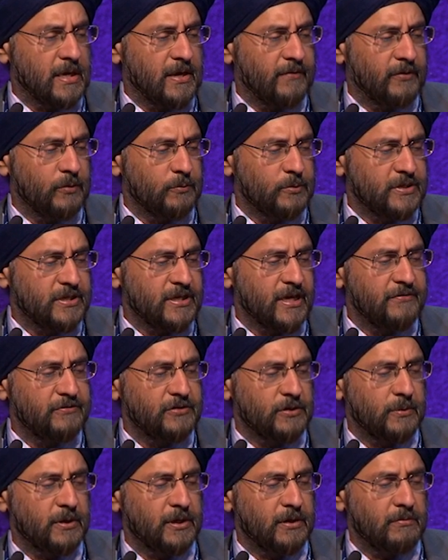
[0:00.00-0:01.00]
if it was safe
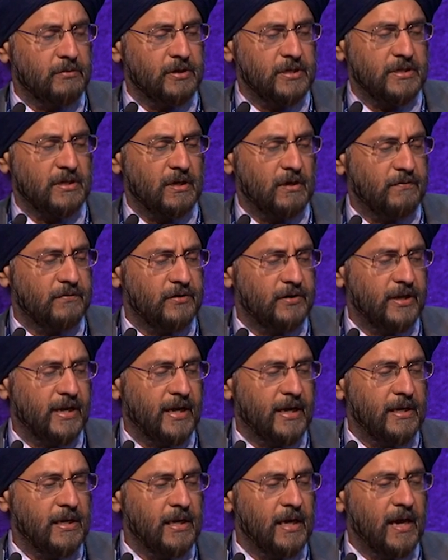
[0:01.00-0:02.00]
to increase after
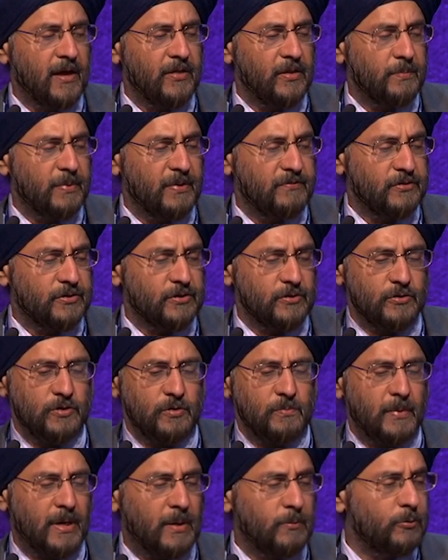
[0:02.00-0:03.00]
that, and the
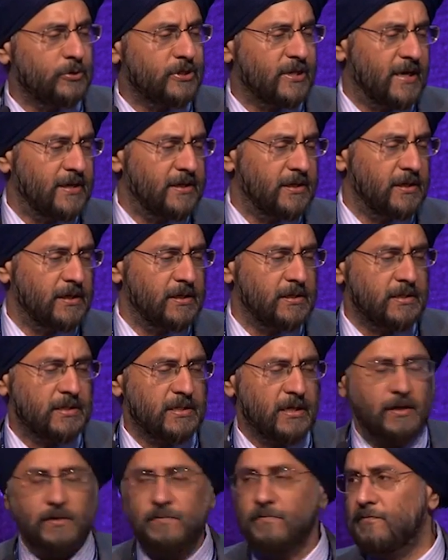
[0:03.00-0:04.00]
bevacizumab was added in
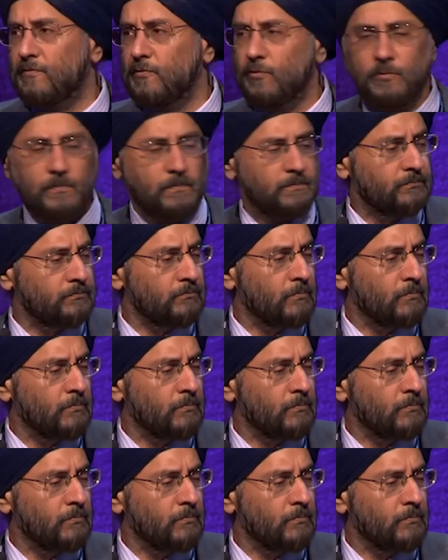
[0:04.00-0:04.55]
cycle 4.